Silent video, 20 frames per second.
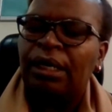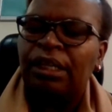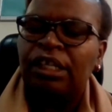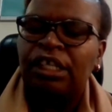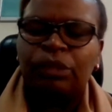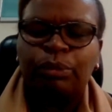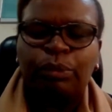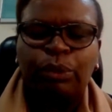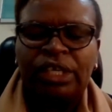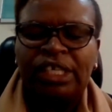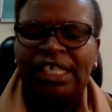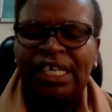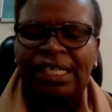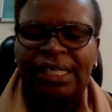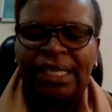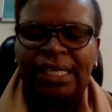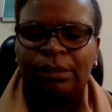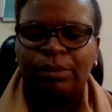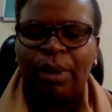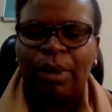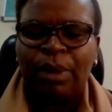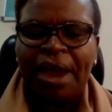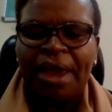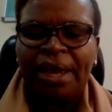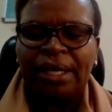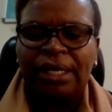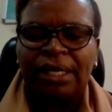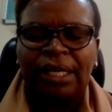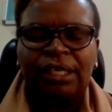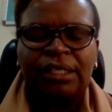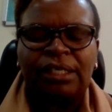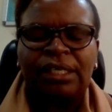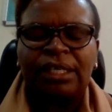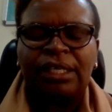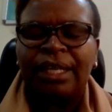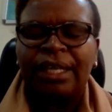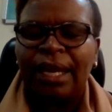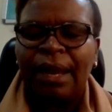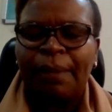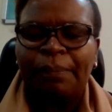this policy has expired, and
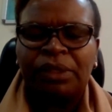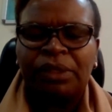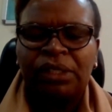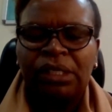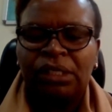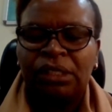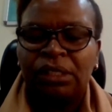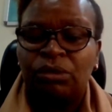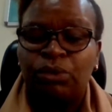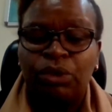the lapses,